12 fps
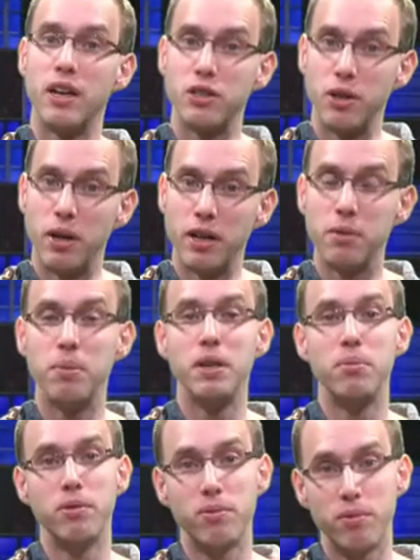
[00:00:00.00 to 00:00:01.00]
so then the
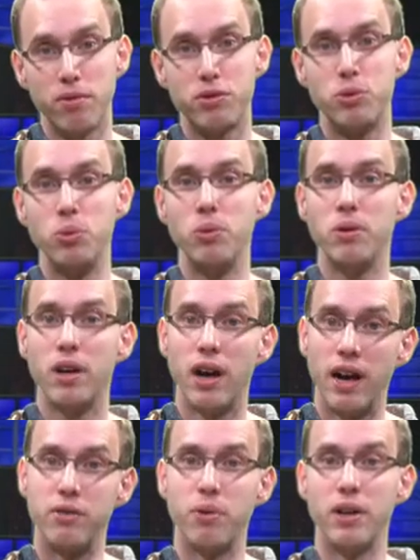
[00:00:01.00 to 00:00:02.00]
minimum of 2
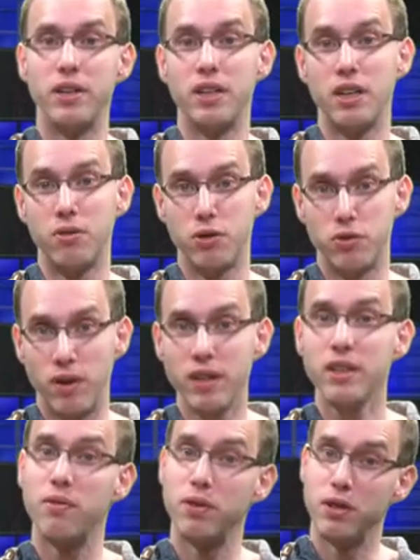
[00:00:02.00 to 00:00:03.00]
and 1 equals
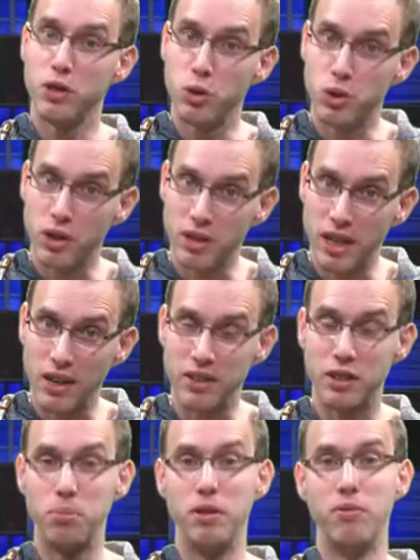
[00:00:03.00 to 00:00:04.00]
1, and we choose our
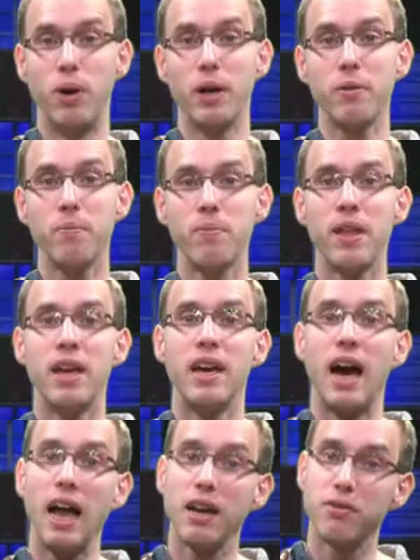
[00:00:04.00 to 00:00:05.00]
delta to be 1.
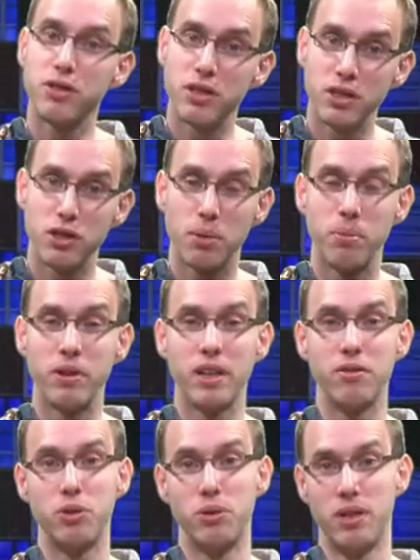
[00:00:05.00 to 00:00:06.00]
And if someone
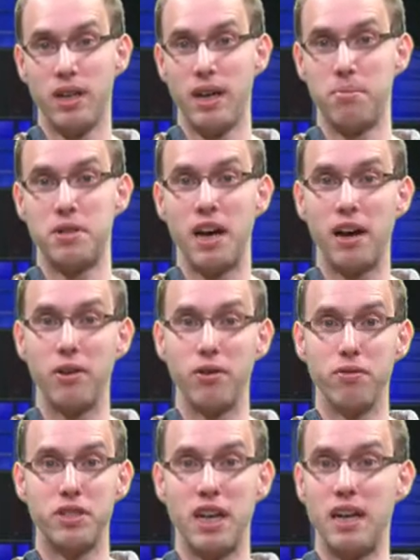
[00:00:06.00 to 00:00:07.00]
gives you an epsilon
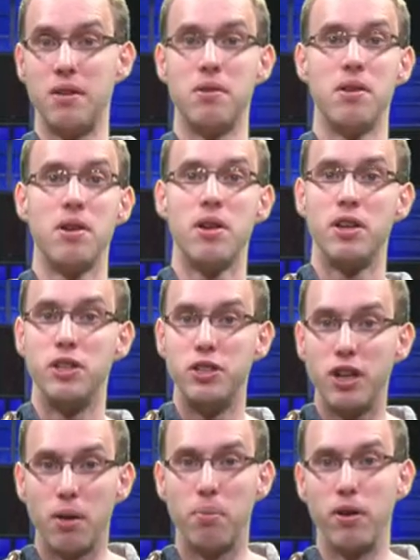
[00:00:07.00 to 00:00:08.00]
of, say,
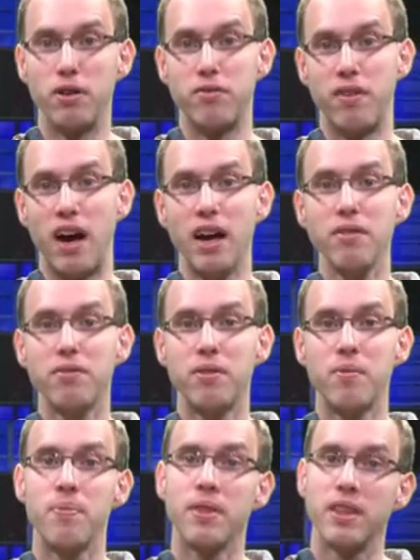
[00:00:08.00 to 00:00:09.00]
0 0.5,
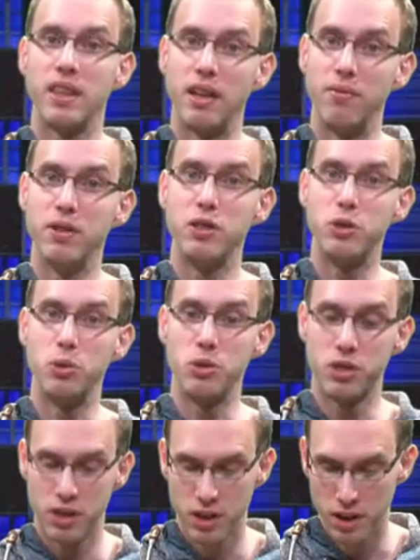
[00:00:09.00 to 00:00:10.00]
then we
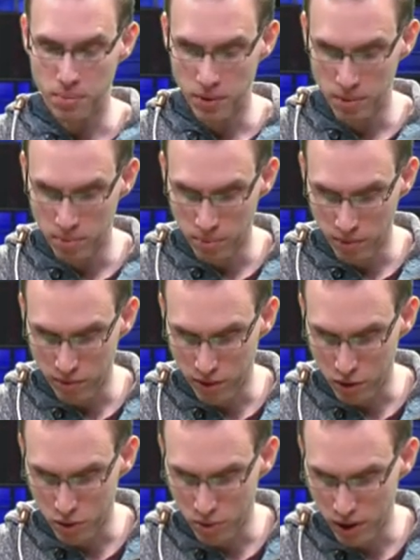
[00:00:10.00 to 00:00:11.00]
choose the minimum of
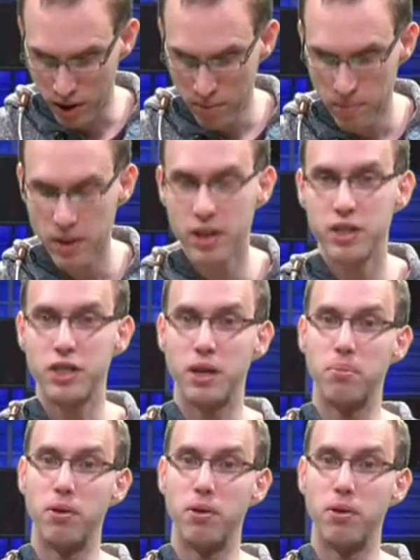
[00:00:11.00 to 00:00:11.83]
those two here, 0